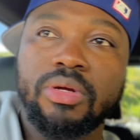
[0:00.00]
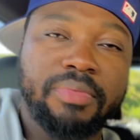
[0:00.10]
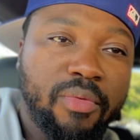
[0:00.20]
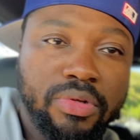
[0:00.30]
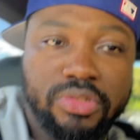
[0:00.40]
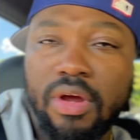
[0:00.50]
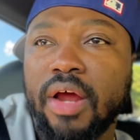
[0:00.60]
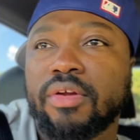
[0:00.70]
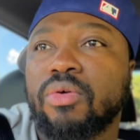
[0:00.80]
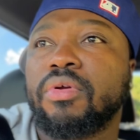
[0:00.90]
Not really sure how
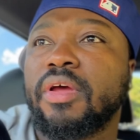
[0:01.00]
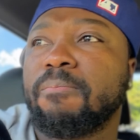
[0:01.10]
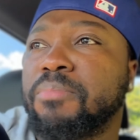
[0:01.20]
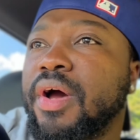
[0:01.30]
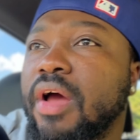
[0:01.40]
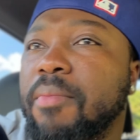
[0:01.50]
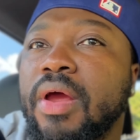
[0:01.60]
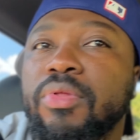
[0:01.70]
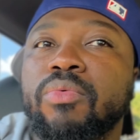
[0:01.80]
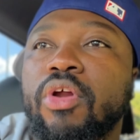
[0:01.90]
they're doing it, but I'm not
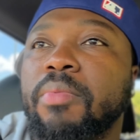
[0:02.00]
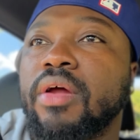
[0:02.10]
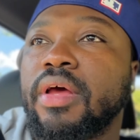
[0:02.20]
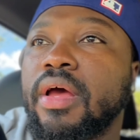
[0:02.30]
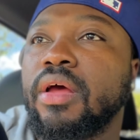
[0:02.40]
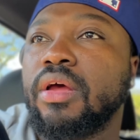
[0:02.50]
really worried about that.